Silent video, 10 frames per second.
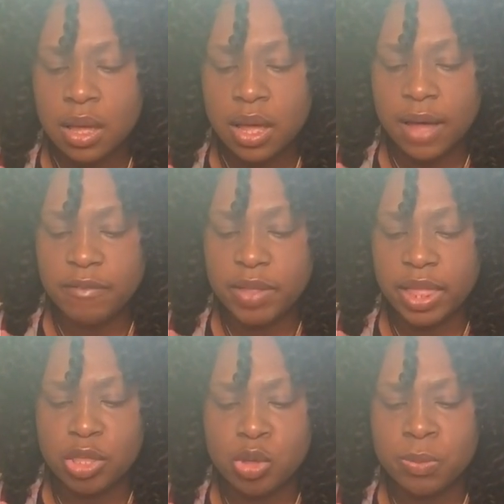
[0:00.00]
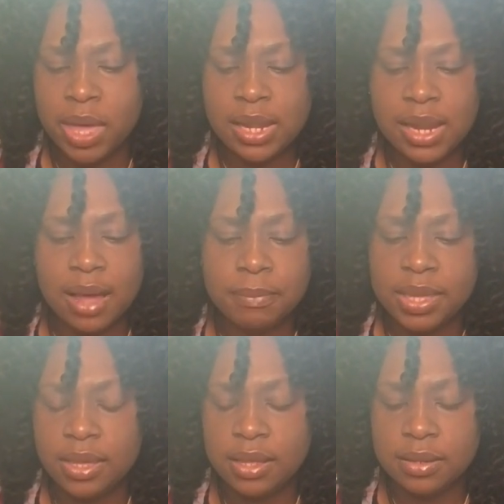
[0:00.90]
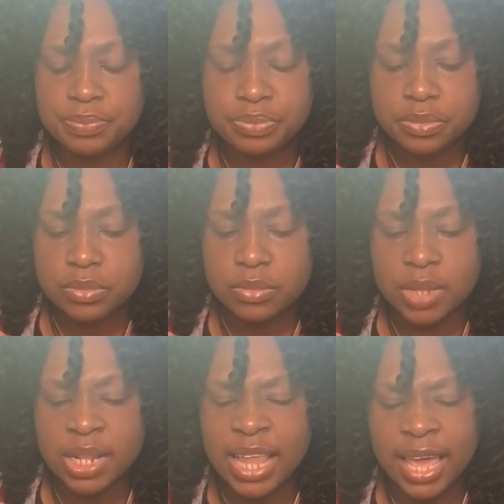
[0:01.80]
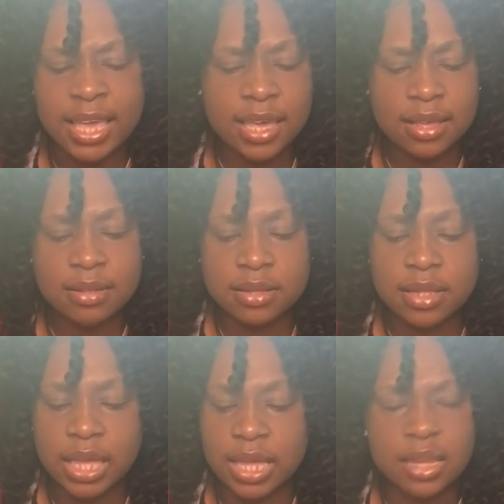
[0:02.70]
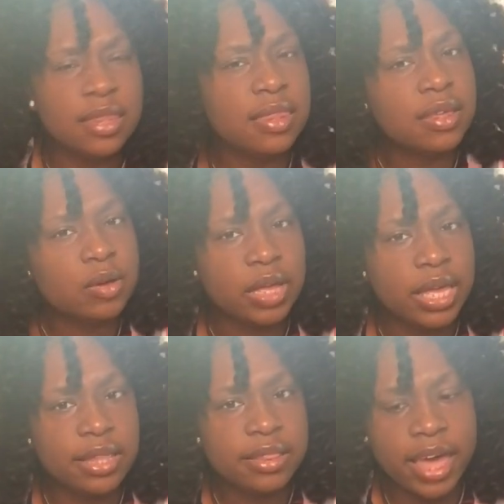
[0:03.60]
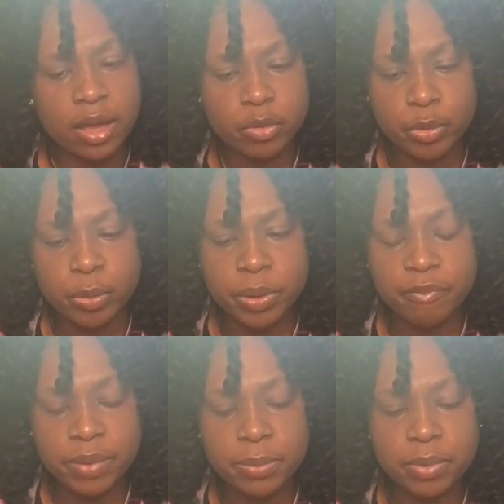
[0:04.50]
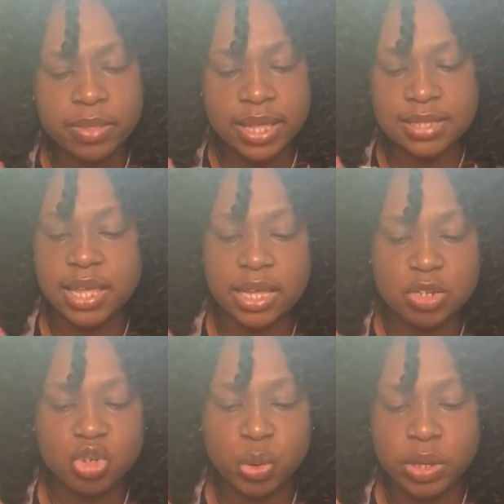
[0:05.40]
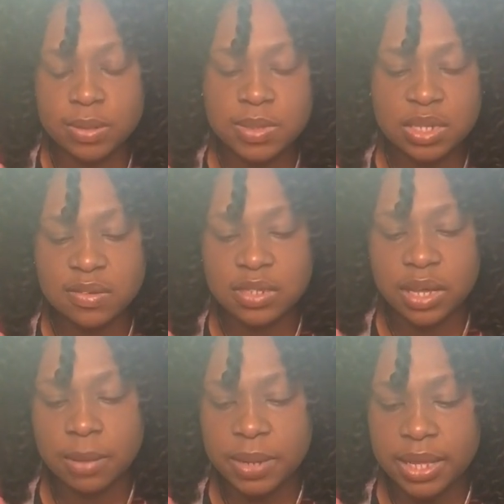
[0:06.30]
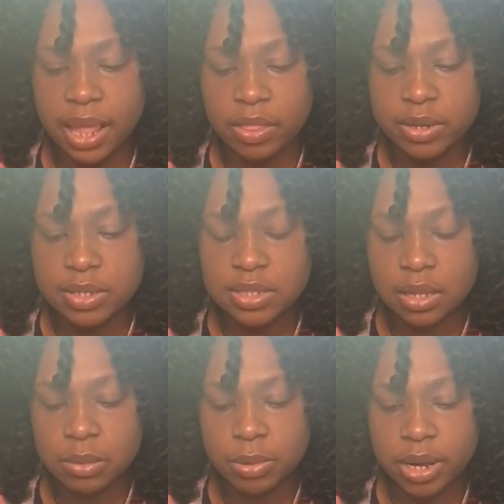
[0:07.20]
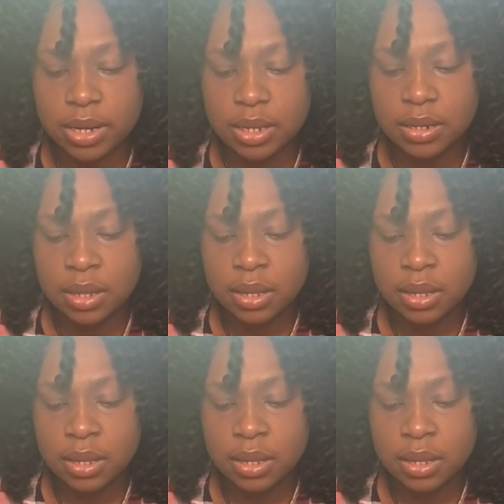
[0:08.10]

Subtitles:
I feel like you may not be like in that group of people that's like enjoying themselves and coming together and celebrating.